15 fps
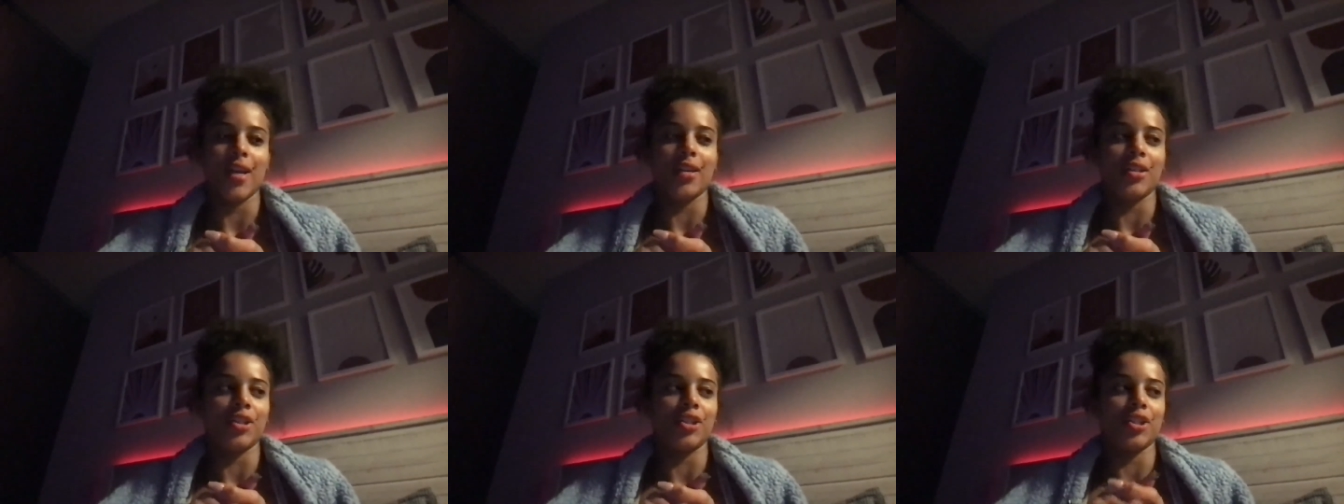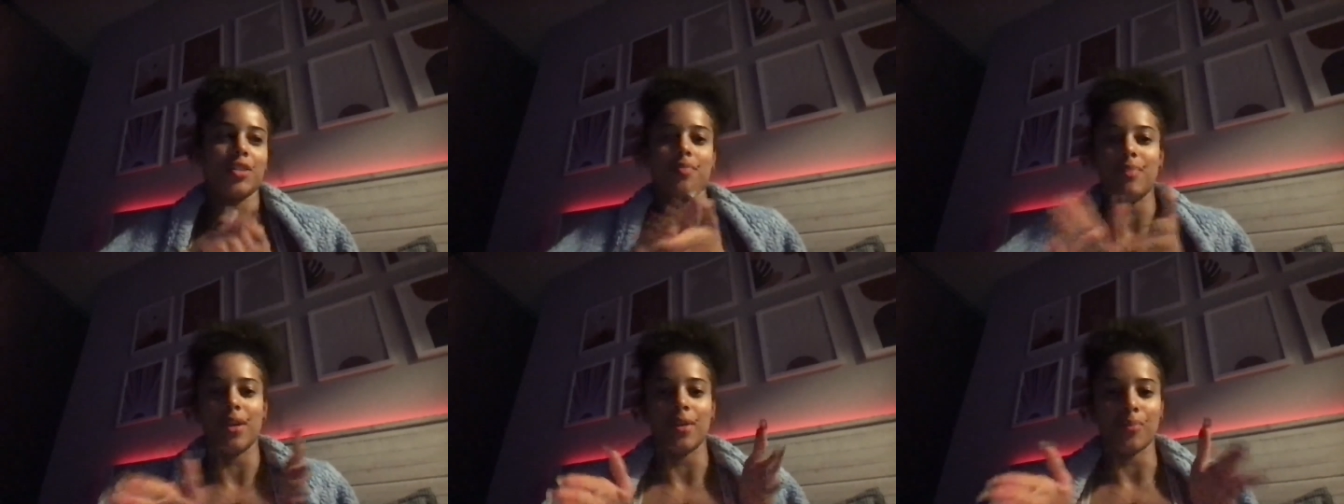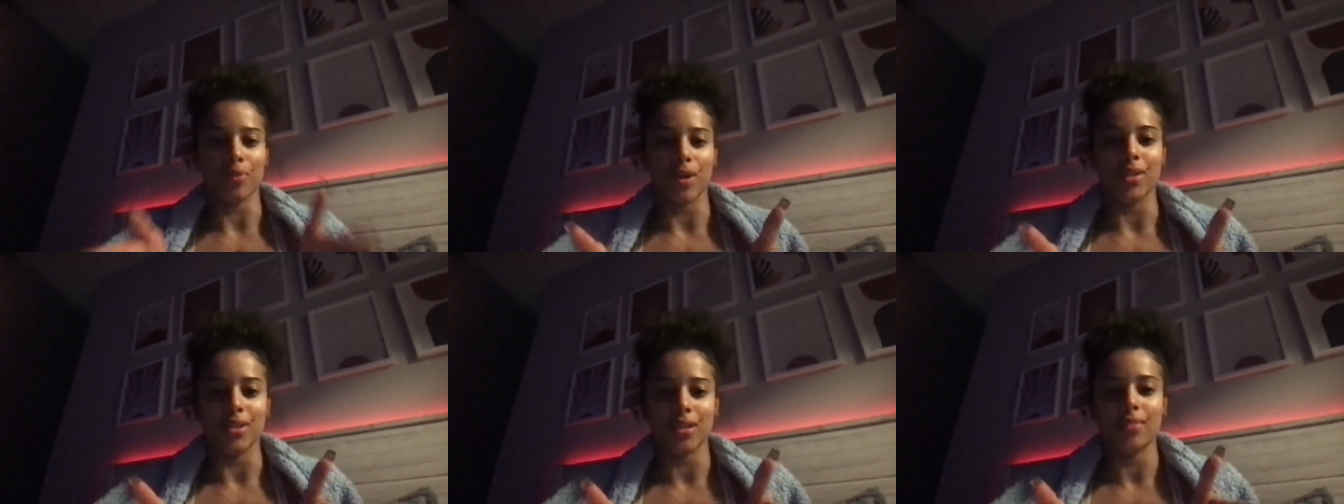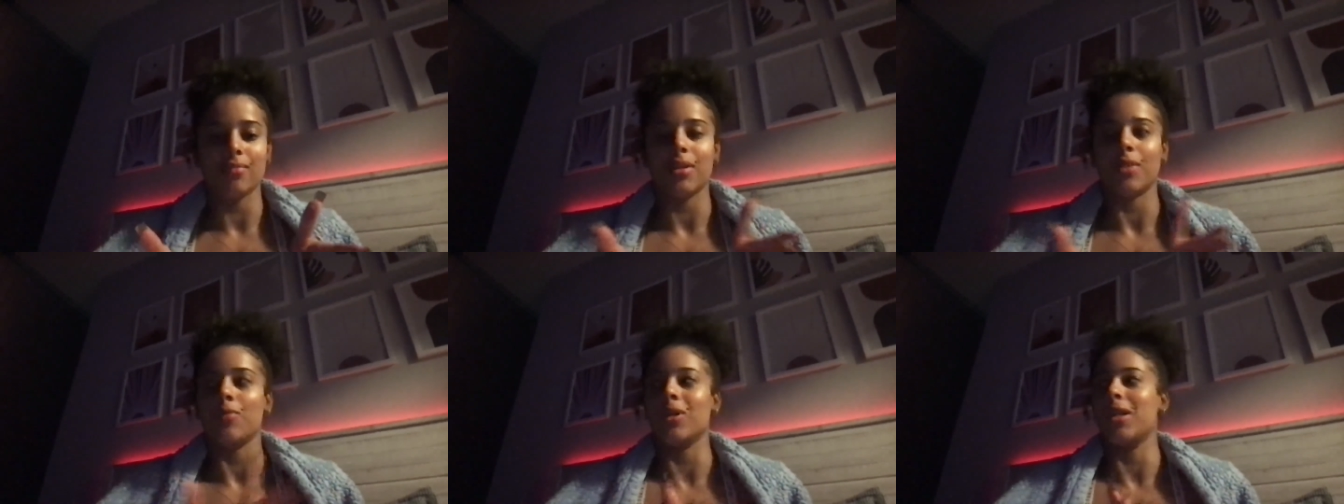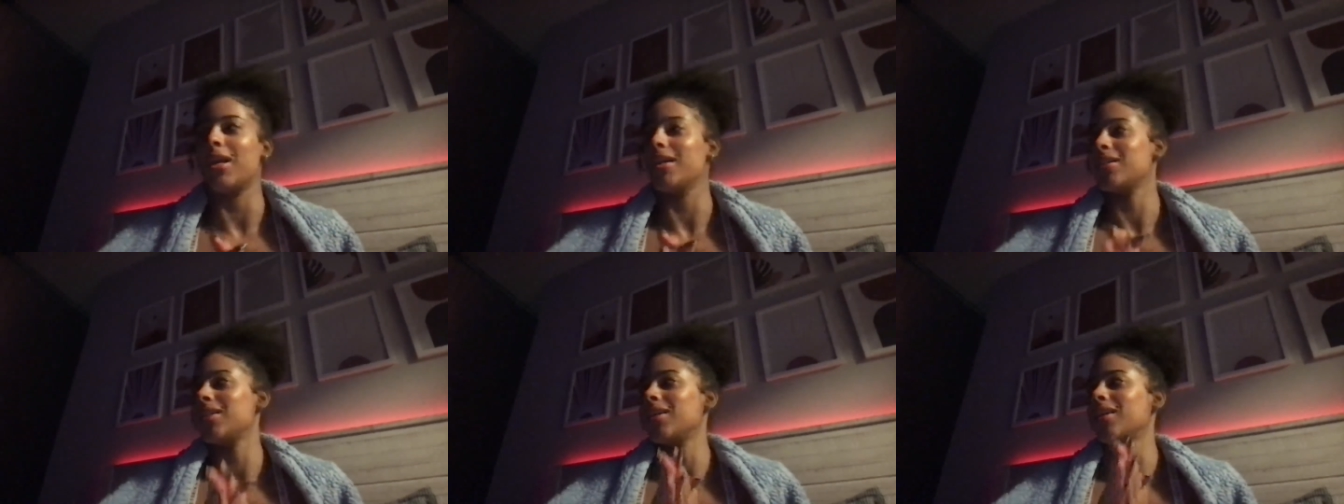It's just being present and
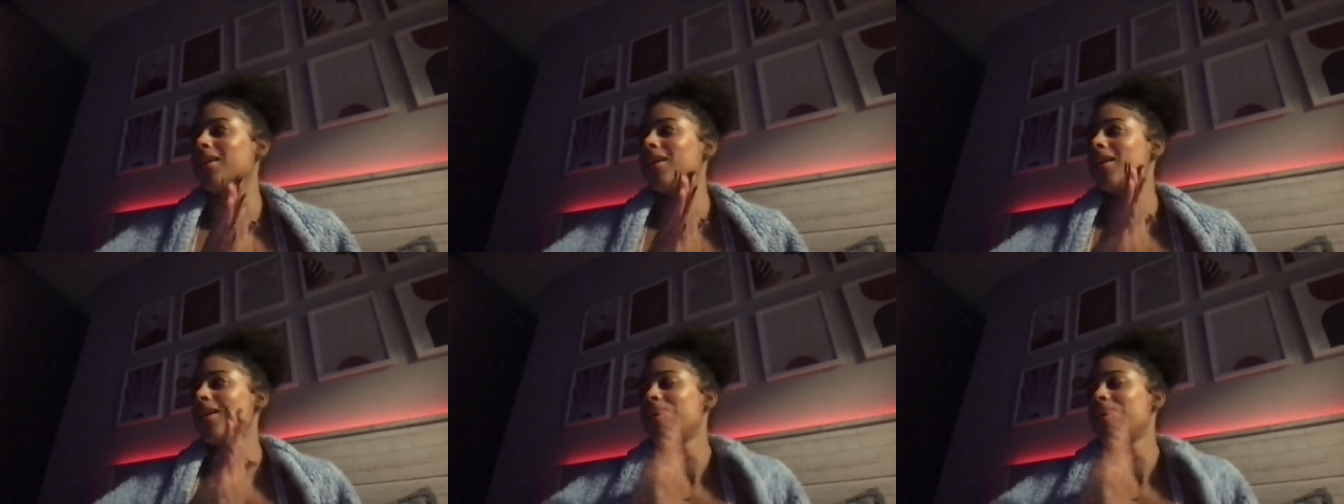realizing,